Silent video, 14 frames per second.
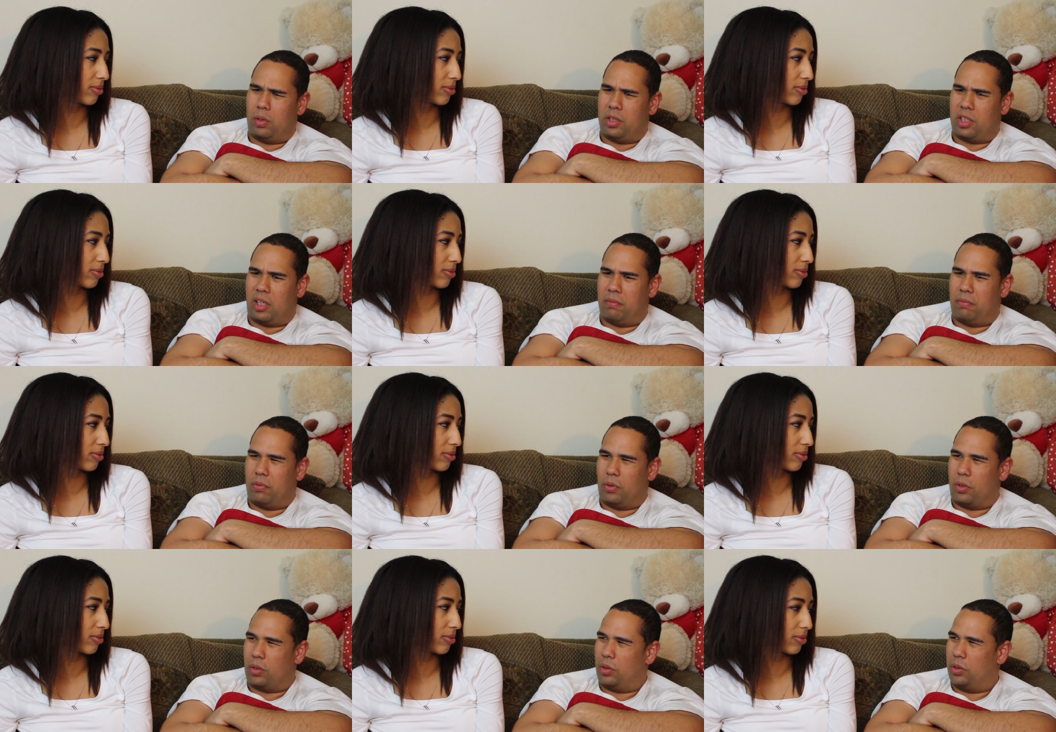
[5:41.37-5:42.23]
Speaker 1: one time
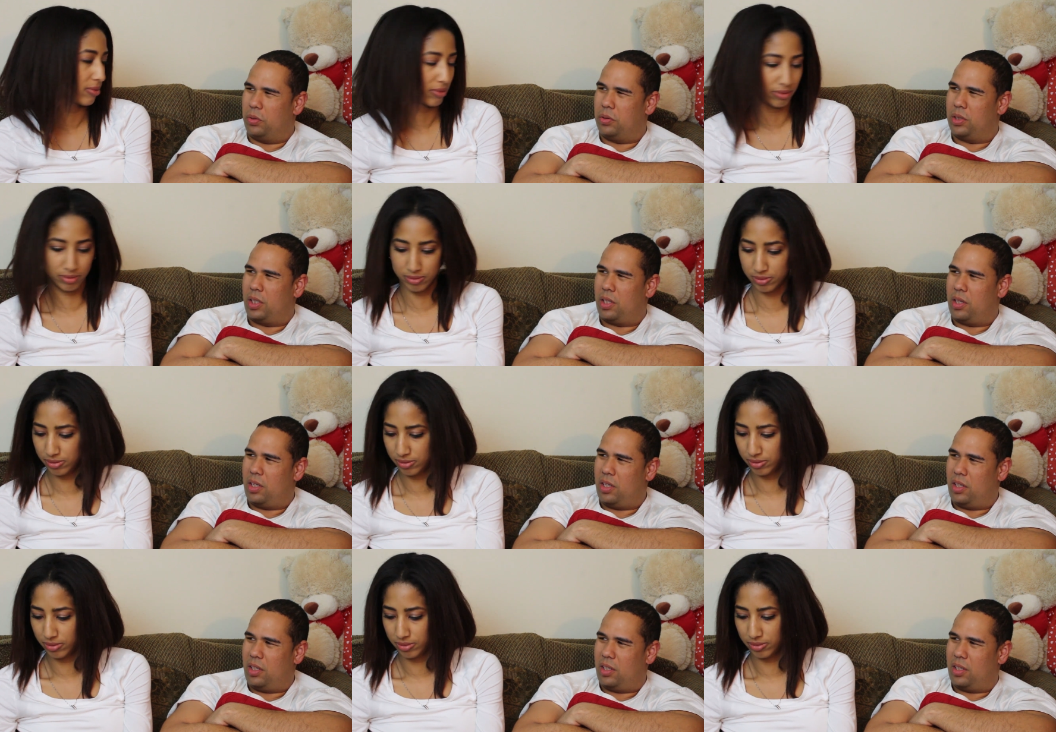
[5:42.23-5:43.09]
for clothes, I
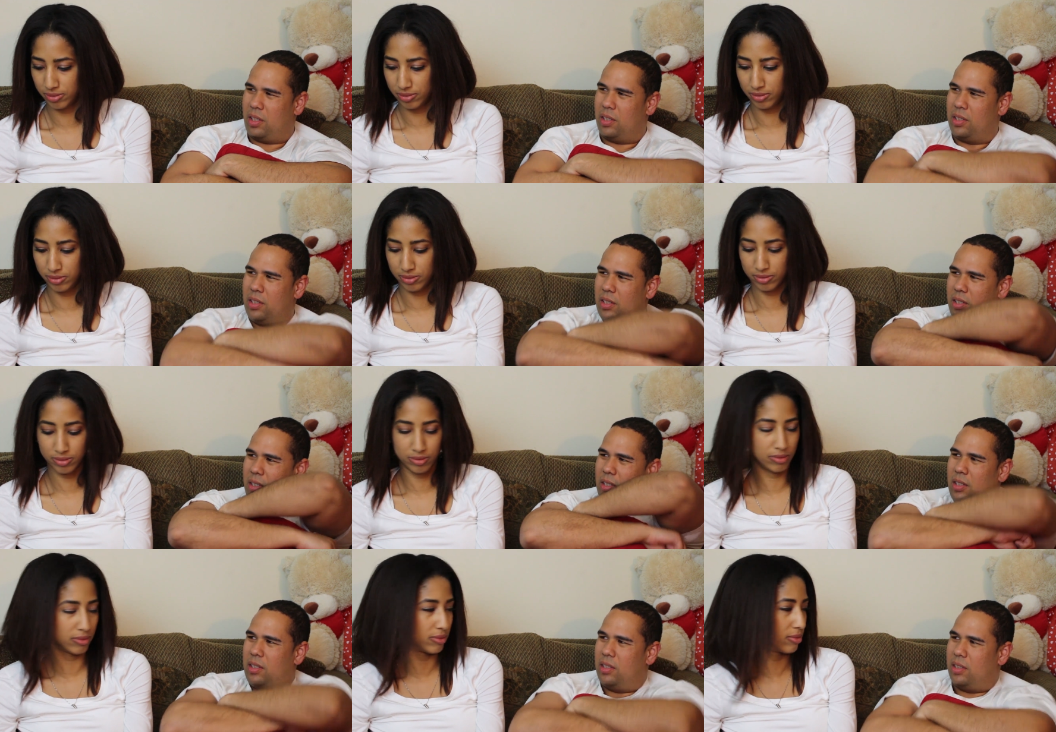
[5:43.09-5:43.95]
think.
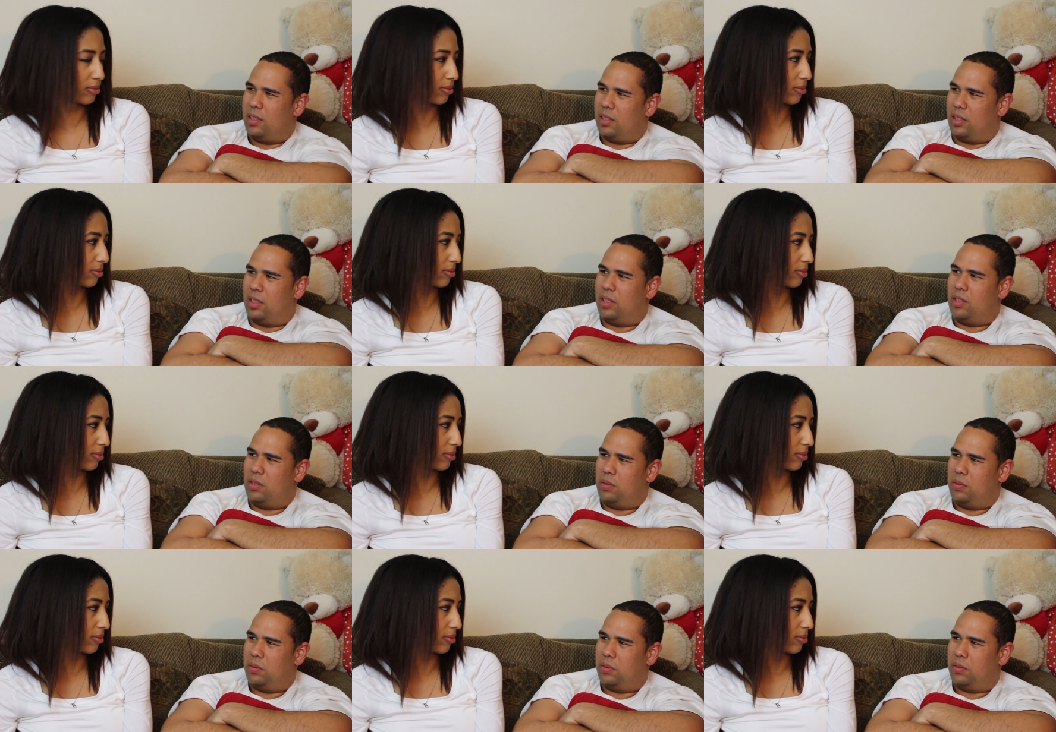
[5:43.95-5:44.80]
Did
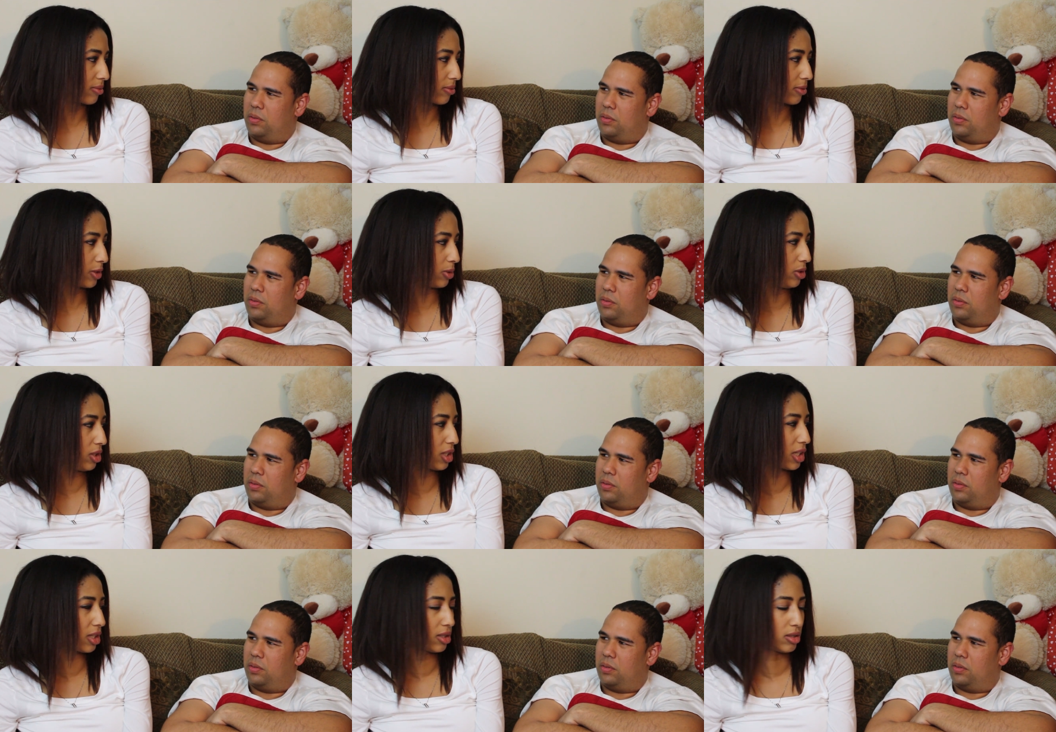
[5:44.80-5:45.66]
you?
Speaker 2: When you
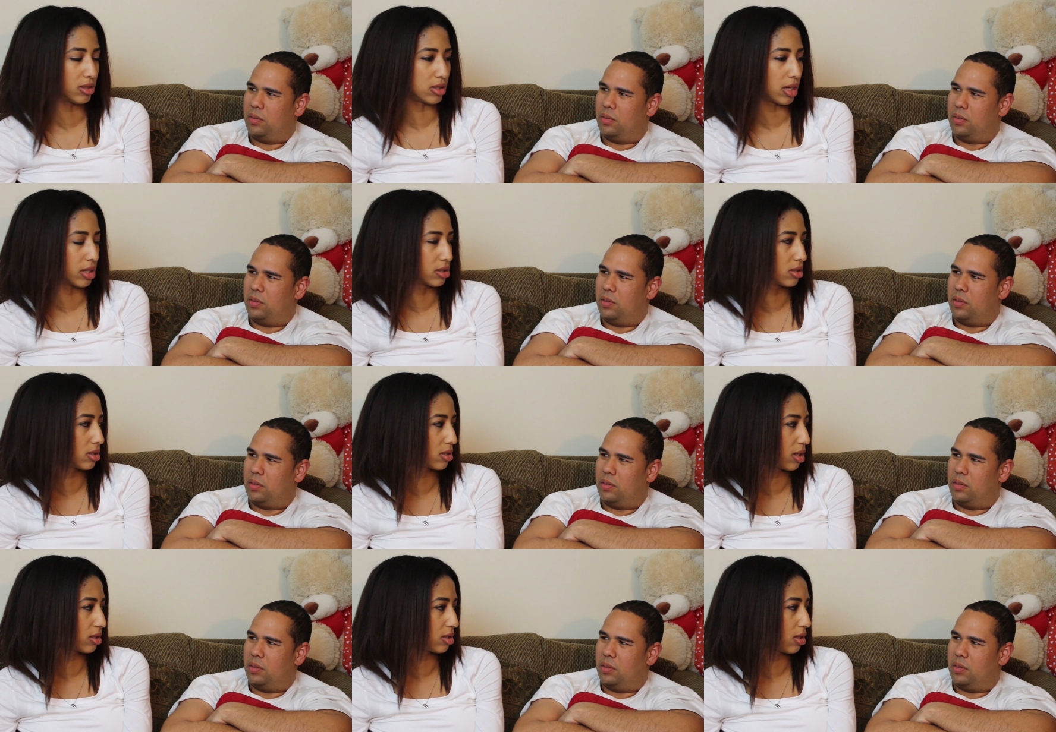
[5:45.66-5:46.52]
had all those
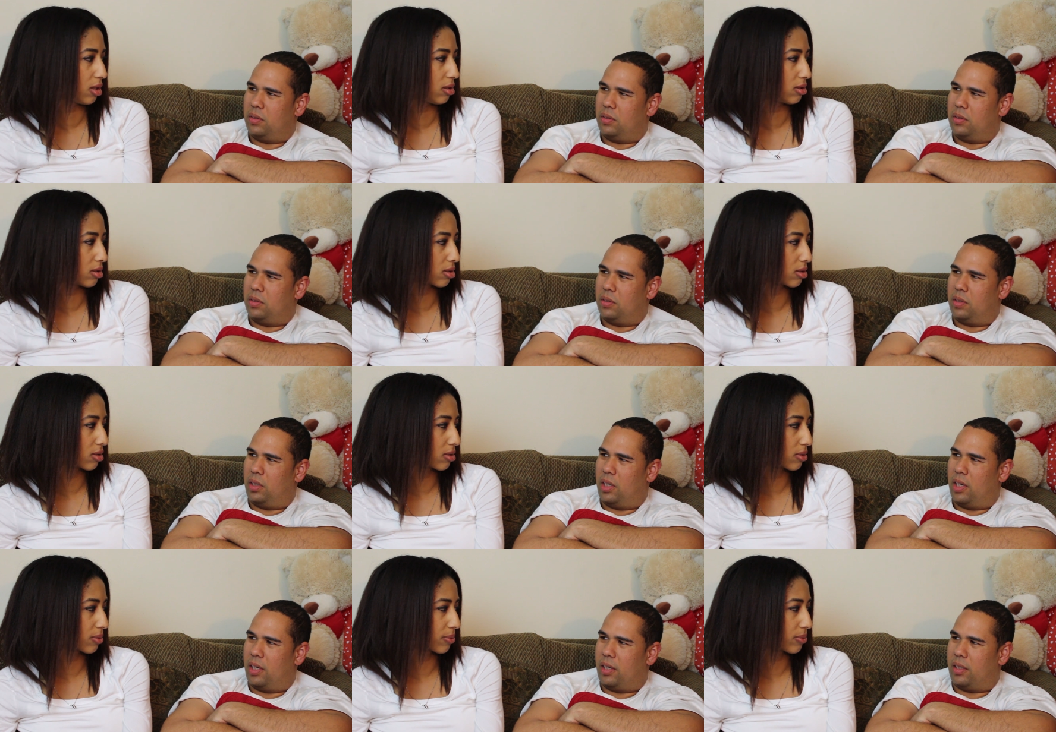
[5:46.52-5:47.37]
exercise clothes?
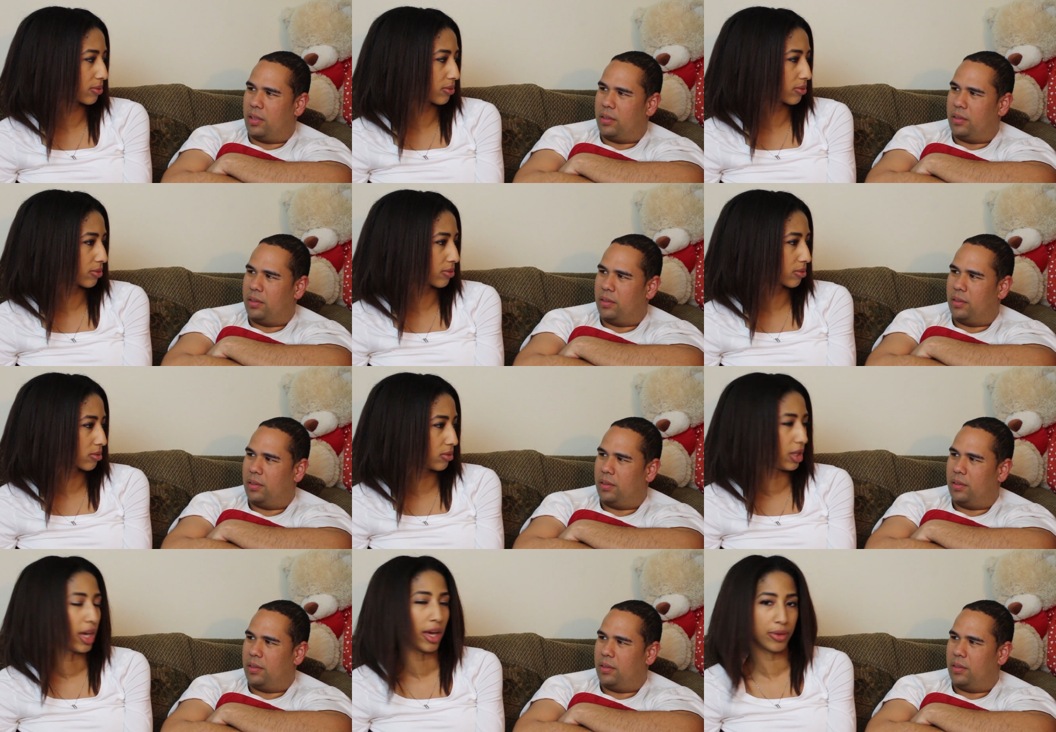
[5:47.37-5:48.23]
Yeah.
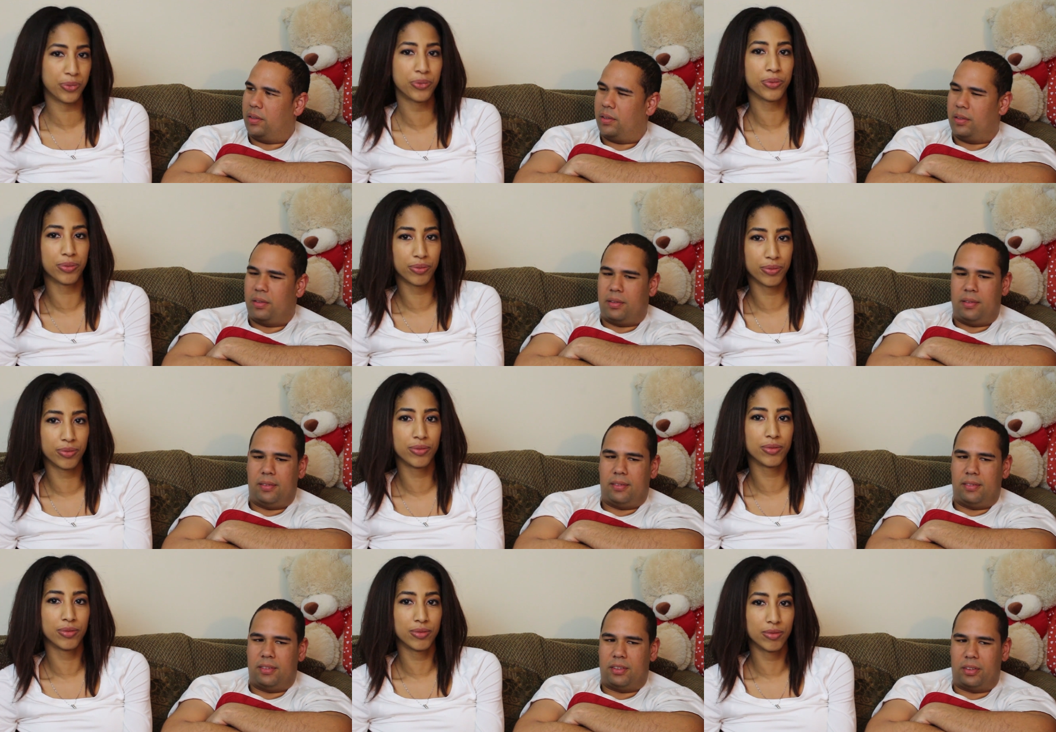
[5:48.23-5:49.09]
Yeah.
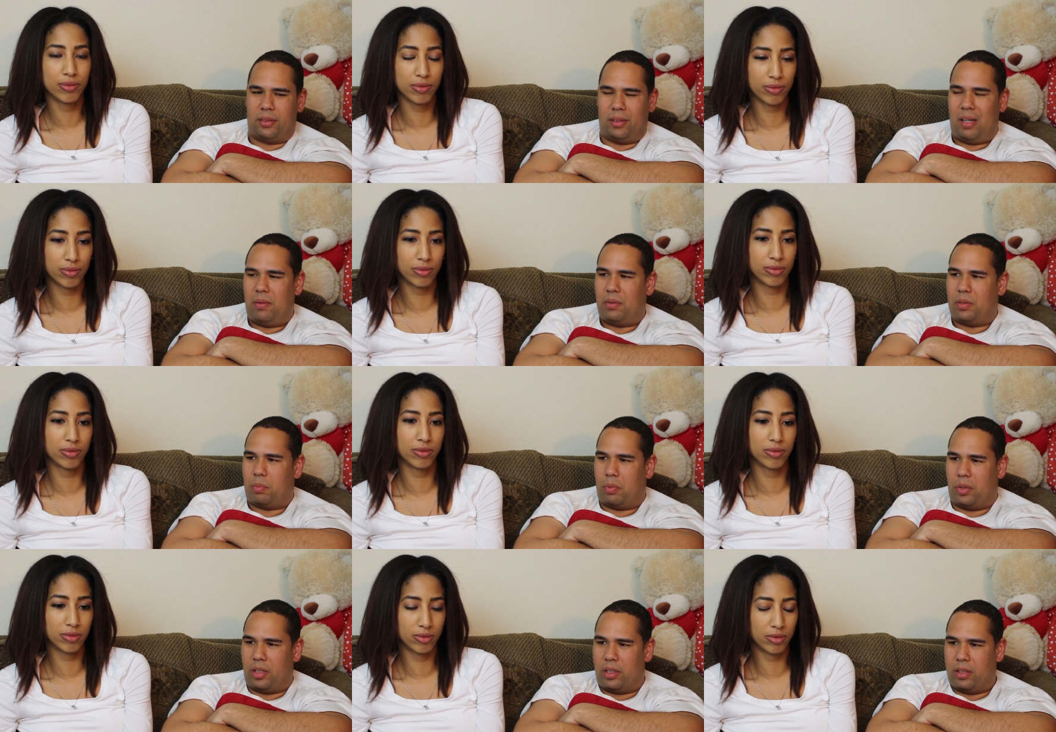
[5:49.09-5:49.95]
Speaker 1: So that was
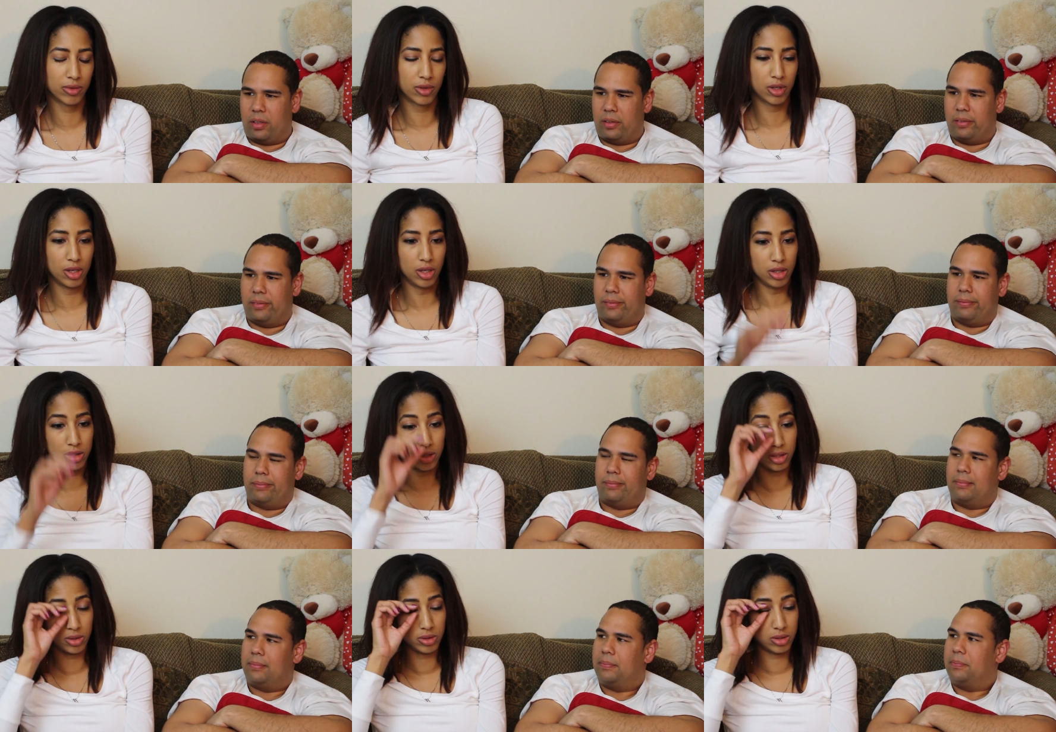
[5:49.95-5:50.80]
pretty good.
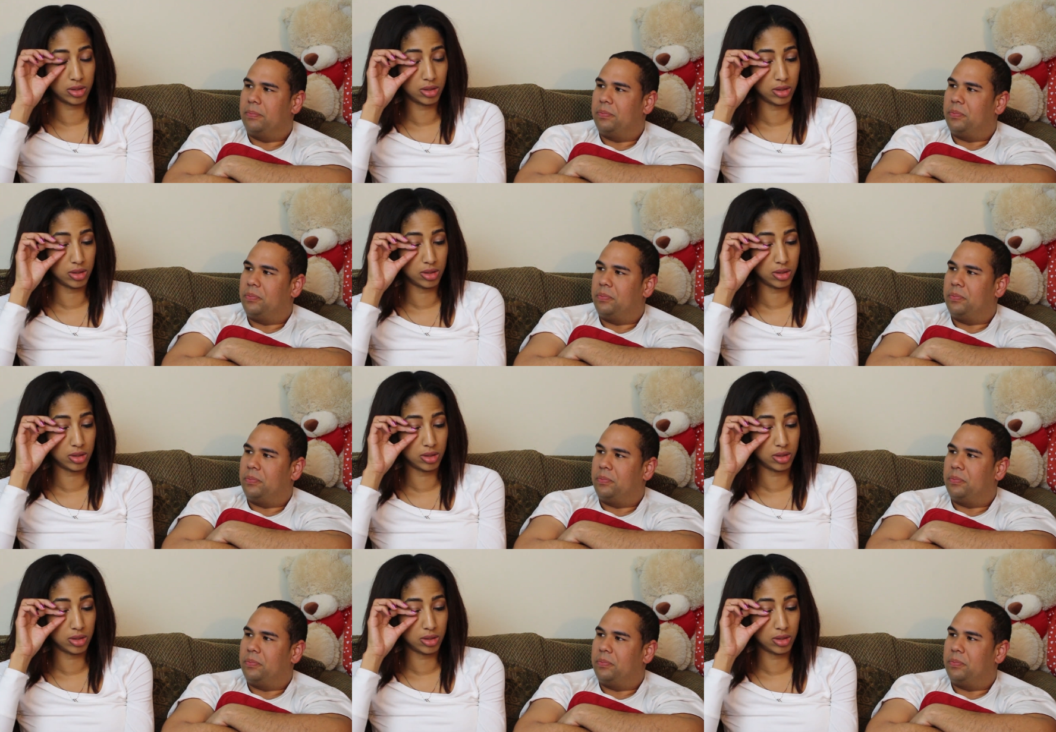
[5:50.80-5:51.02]
Speaker 2: Those